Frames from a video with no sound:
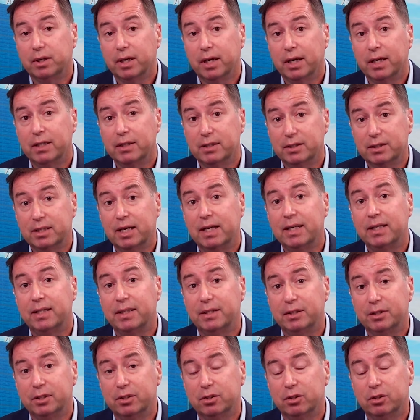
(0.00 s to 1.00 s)
studies,
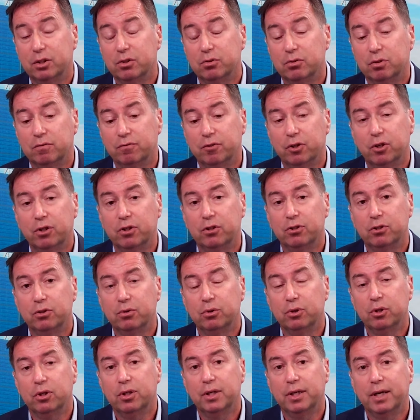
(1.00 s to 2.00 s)
as I was referring to
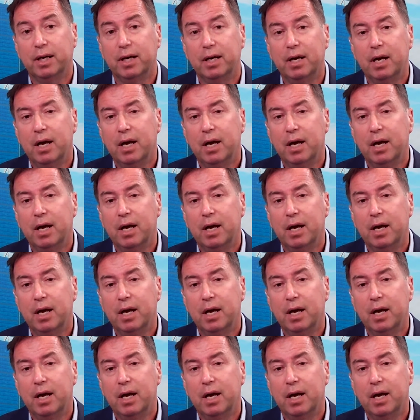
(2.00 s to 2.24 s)
earlier,